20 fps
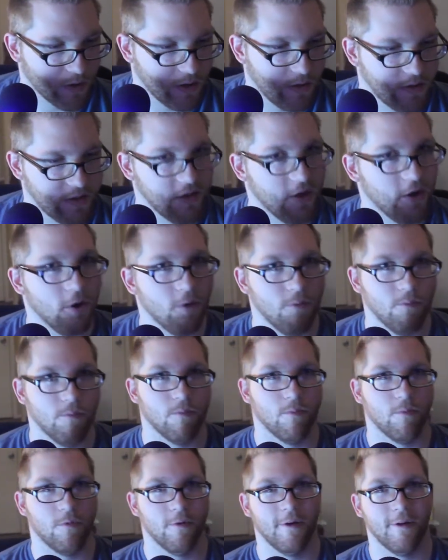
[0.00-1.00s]
So,
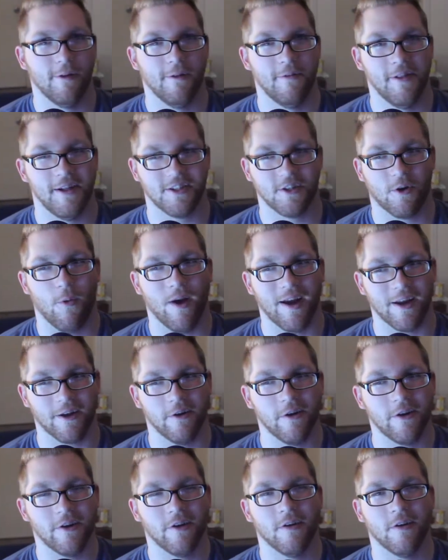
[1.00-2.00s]
that's quite
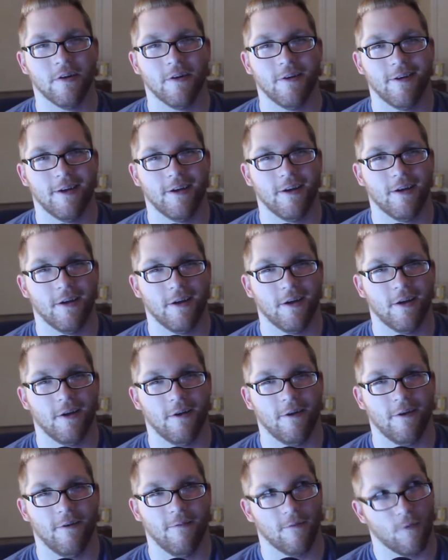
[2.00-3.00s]
good.
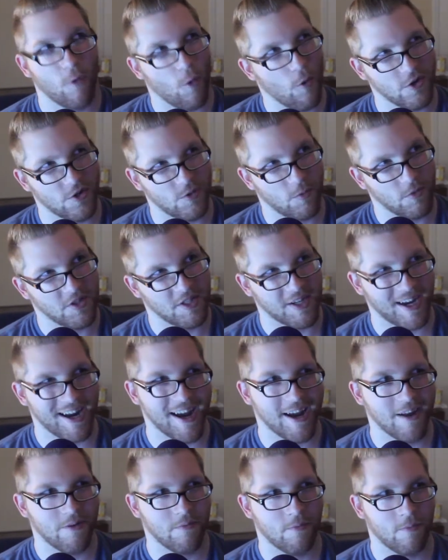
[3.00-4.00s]
Of course, once
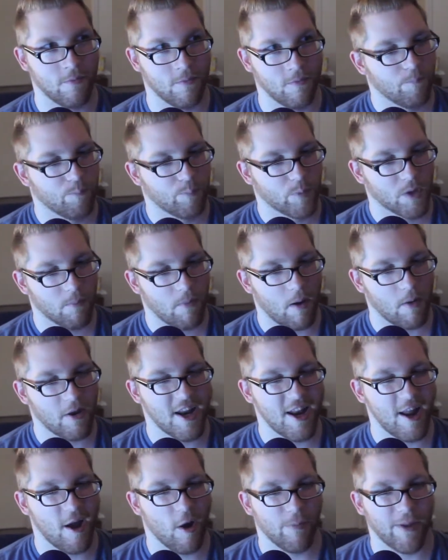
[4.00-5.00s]
again, probably
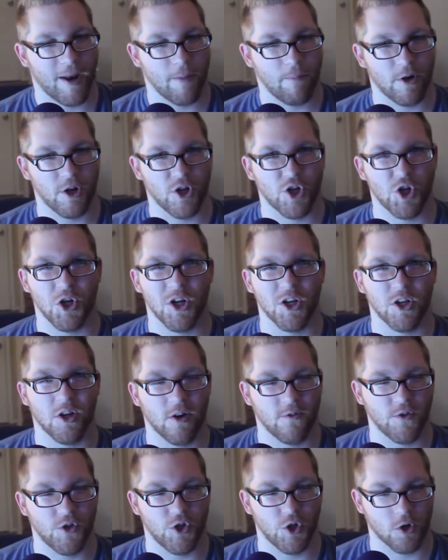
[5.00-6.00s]
didn't help that I put a shit ton
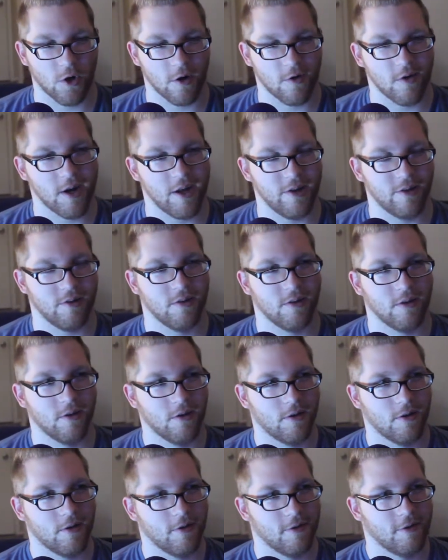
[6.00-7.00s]
of sugar in it.
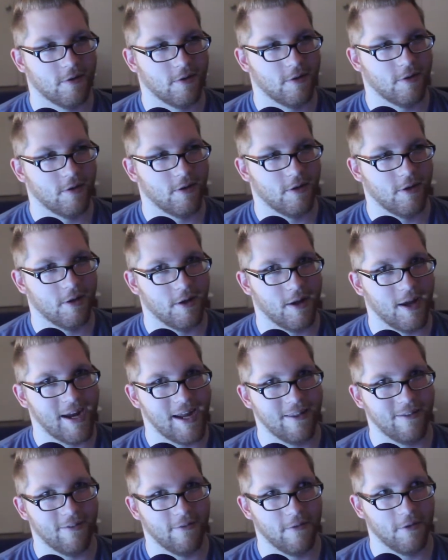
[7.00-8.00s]

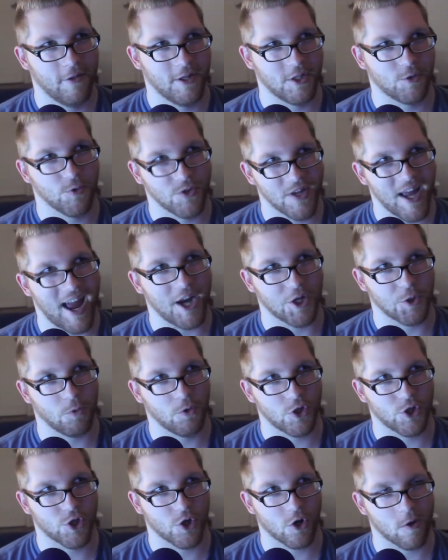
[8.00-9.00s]
And this was actual
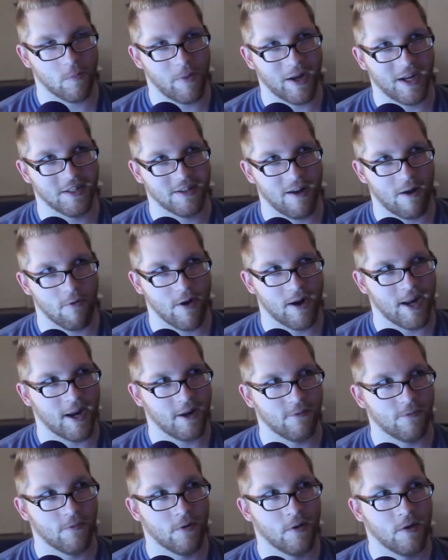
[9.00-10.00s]
sugar because I ran out
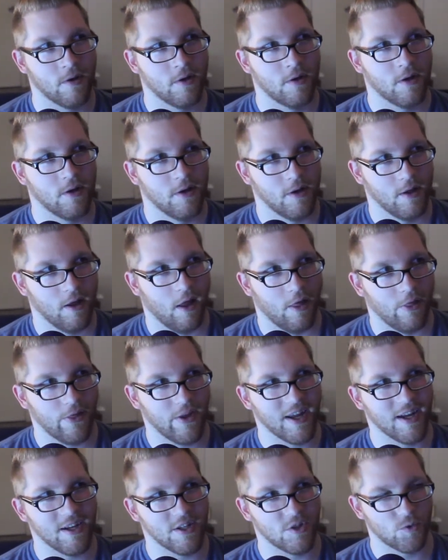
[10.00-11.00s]
of
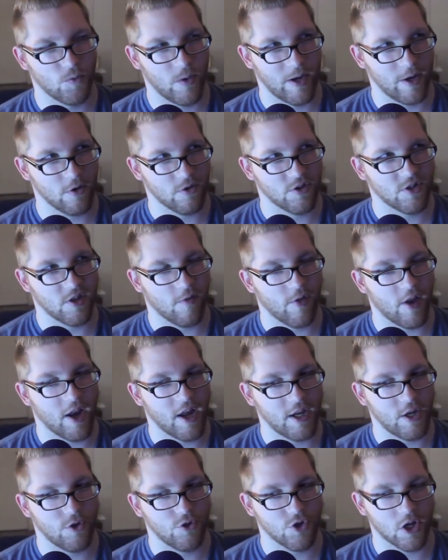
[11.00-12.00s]
the sweetener stuff that I
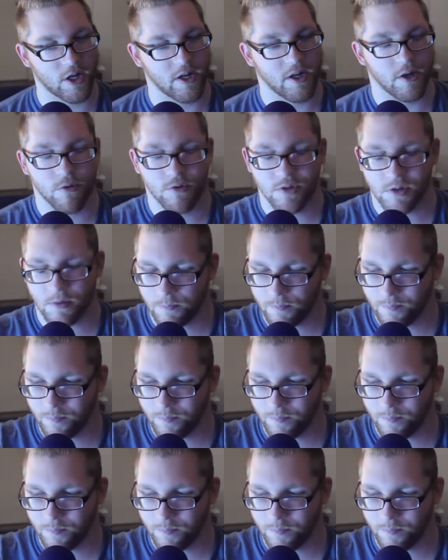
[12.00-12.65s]
usually use.